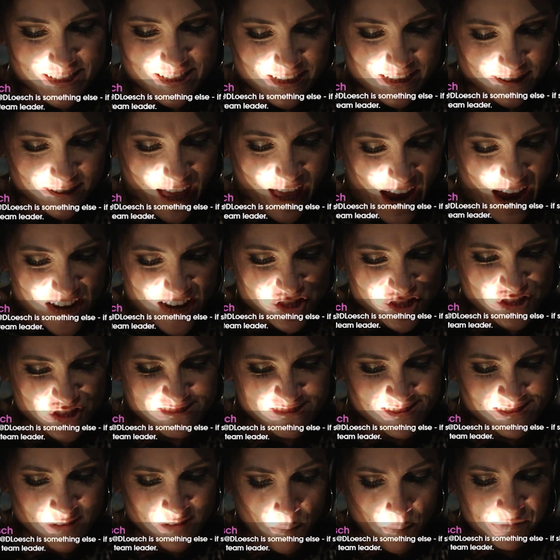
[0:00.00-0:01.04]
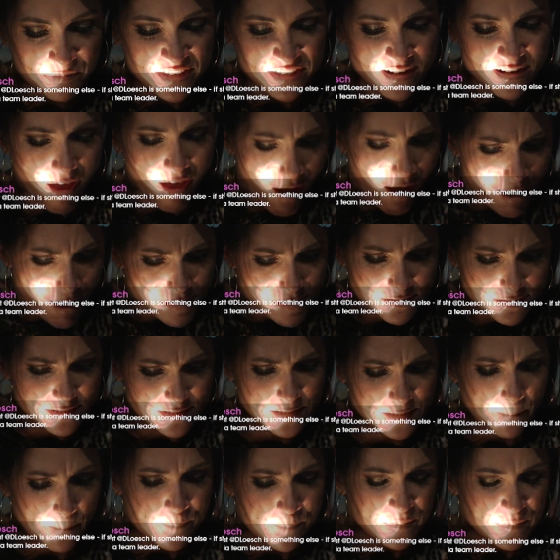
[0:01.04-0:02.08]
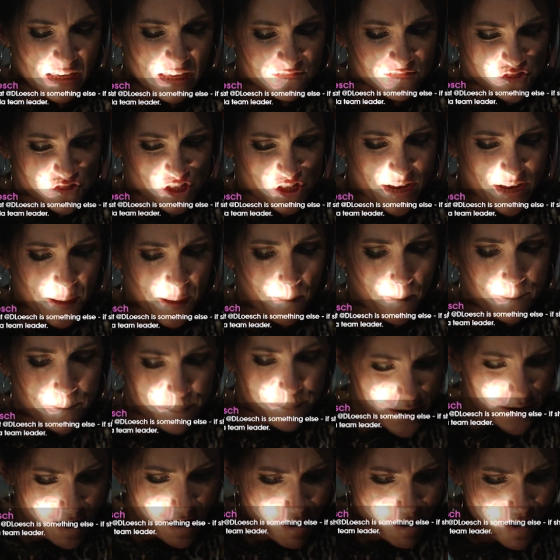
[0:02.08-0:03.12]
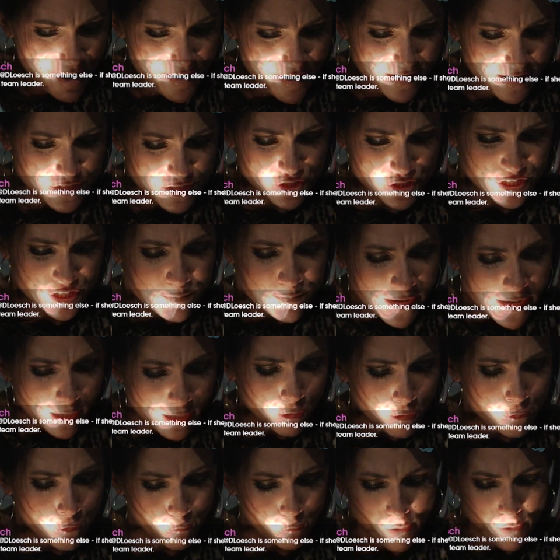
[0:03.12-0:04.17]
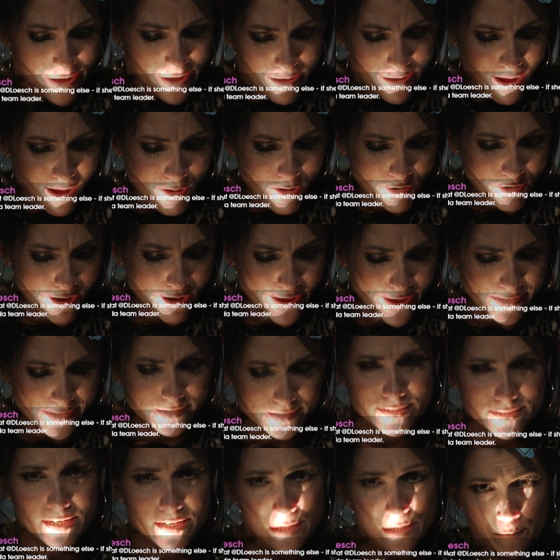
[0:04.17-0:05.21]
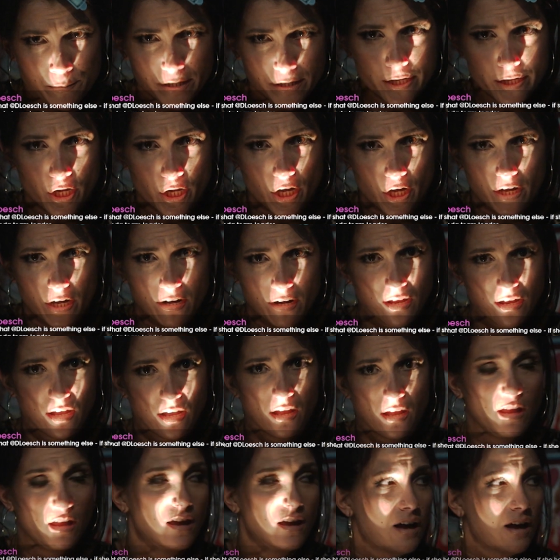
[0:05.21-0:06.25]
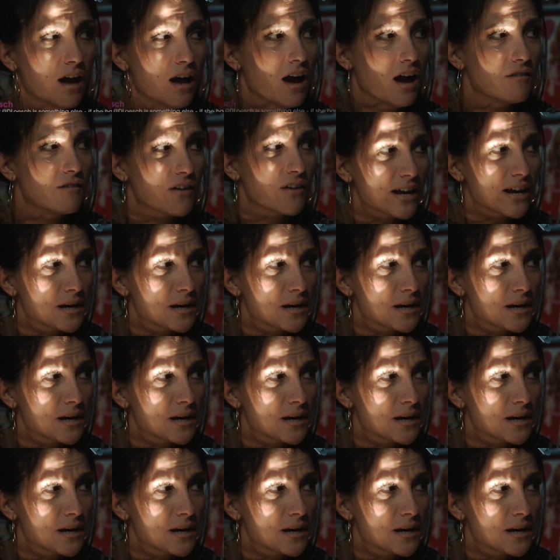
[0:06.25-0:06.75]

D-Lash is something else. If she had a beard, she'd make a great Al-Qaeda team leader. If I